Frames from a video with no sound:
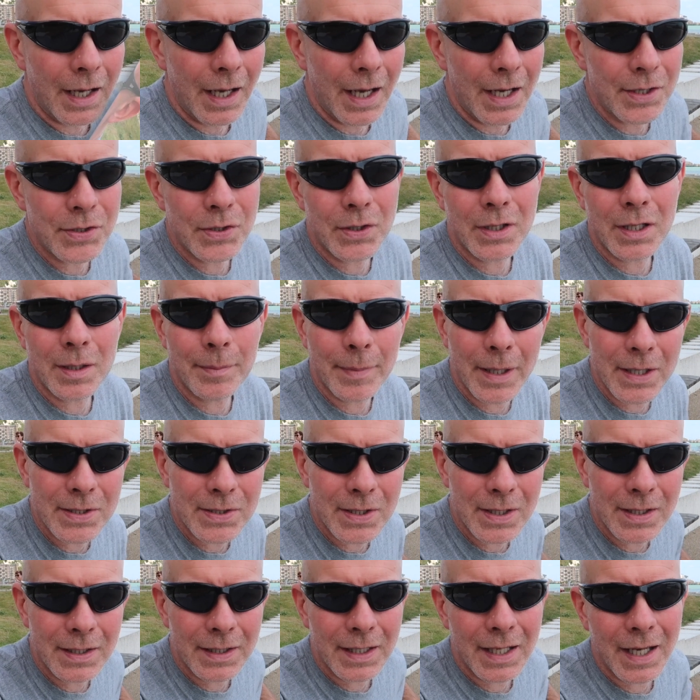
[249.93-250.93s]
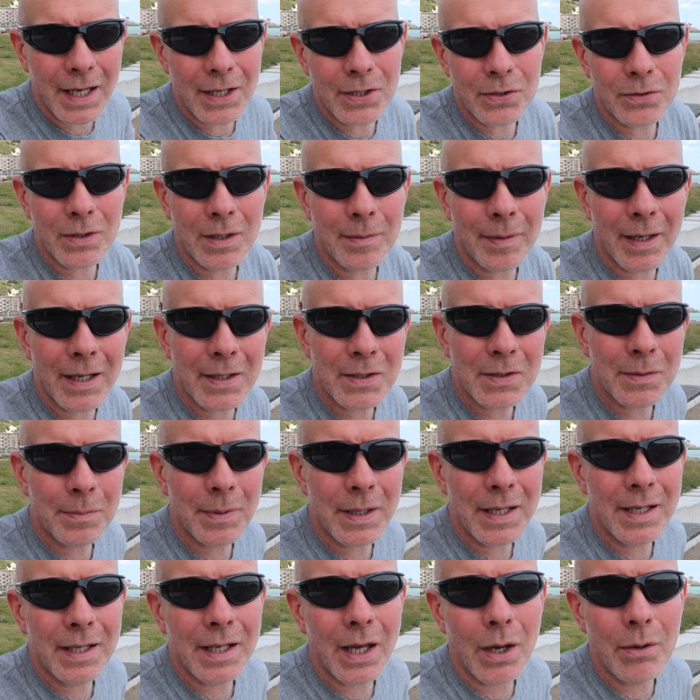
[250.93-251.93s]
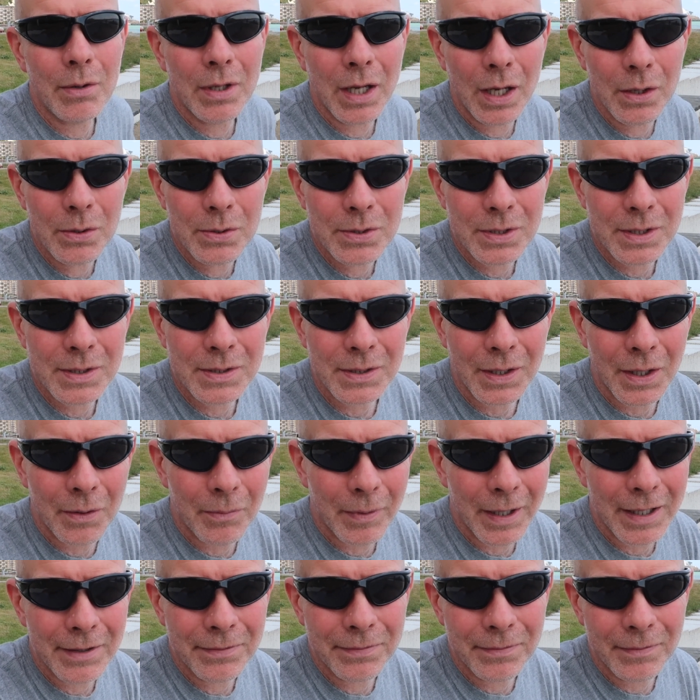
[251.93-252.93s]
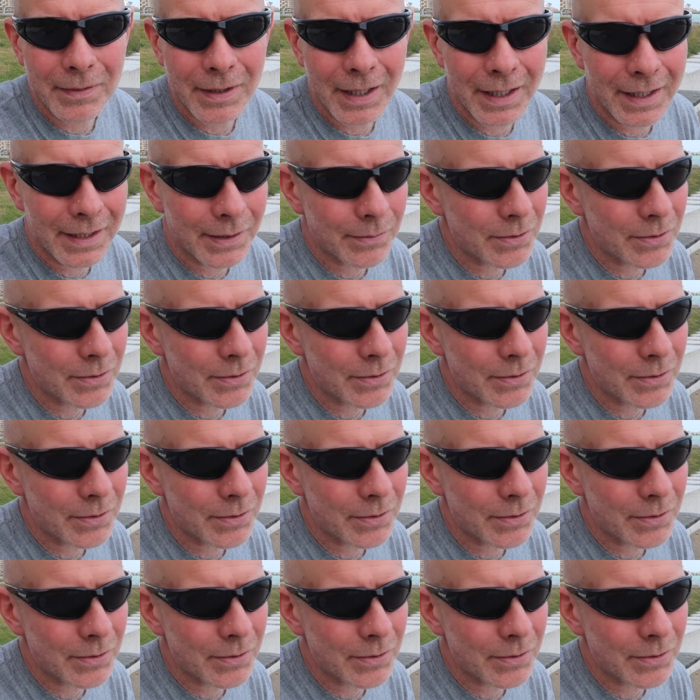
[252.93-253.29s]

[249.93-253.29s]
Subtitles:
As you can imagine, the Airstream had to be low loaded away from there.